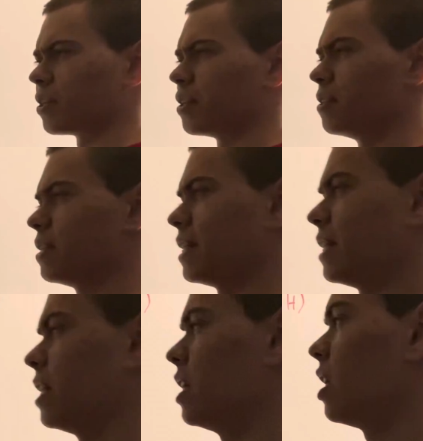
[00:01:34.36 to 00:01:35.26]

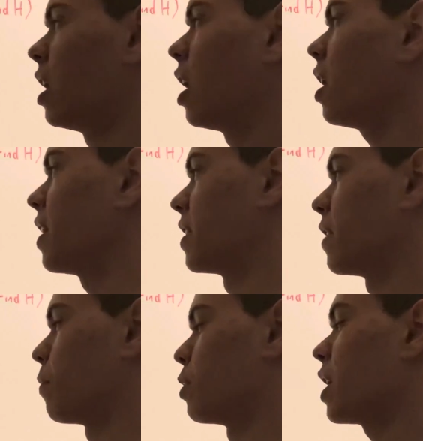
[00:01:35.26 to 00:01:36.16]
the height of
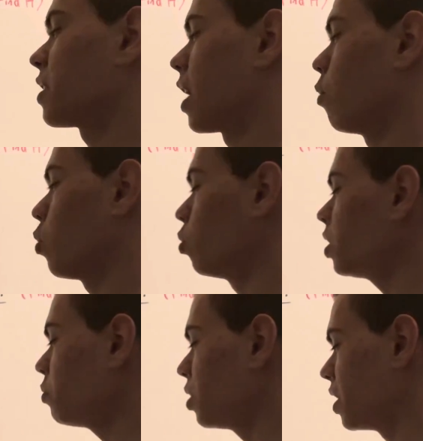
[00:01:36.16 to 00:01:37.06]
a projectile, we're only
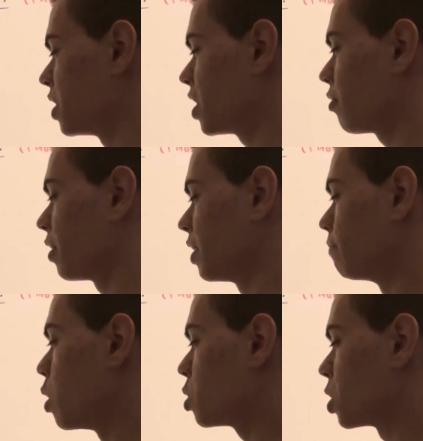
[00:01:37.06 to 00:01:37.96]
really considering the
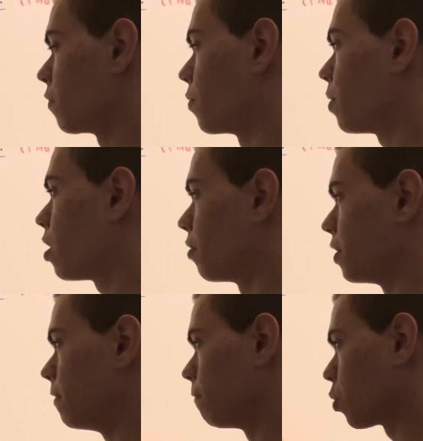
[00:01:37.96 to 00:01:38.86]
motion of the ball in the
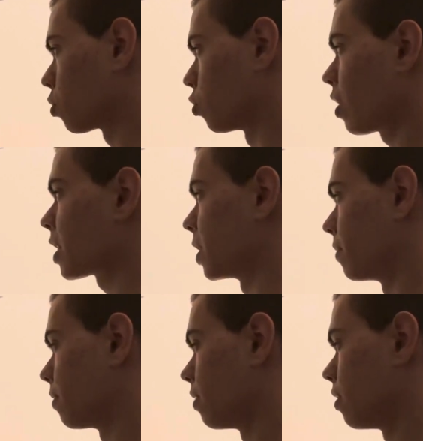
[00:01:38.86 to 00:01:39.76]
vertical direction,
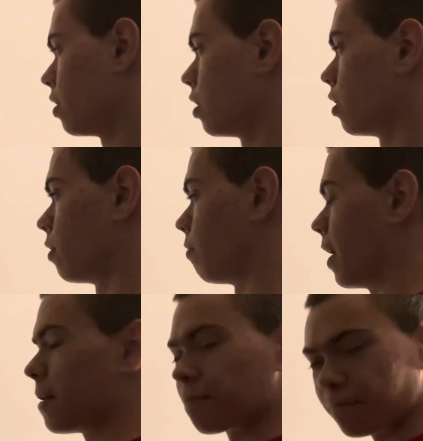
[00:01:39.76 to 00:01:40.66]
right?